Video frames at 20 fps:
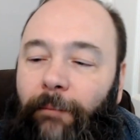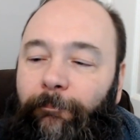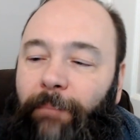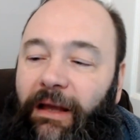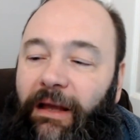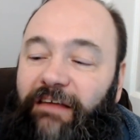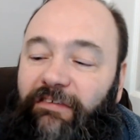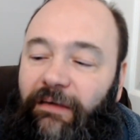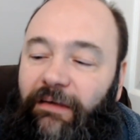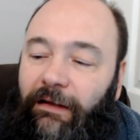
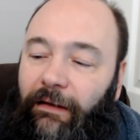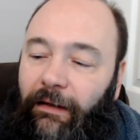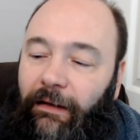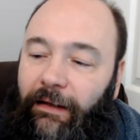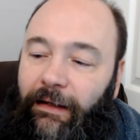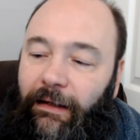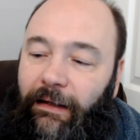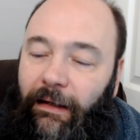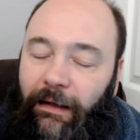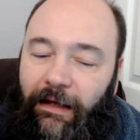
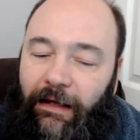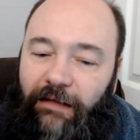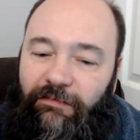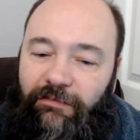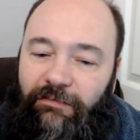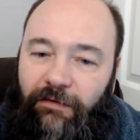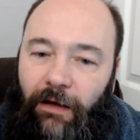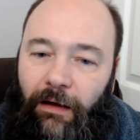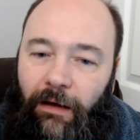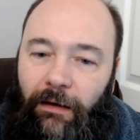Basically,
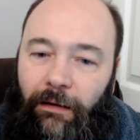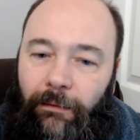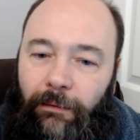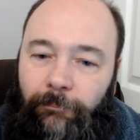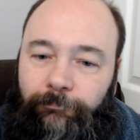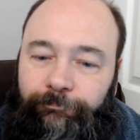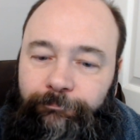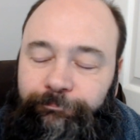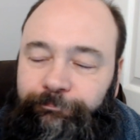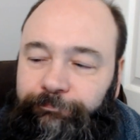it's
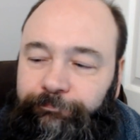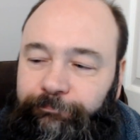um,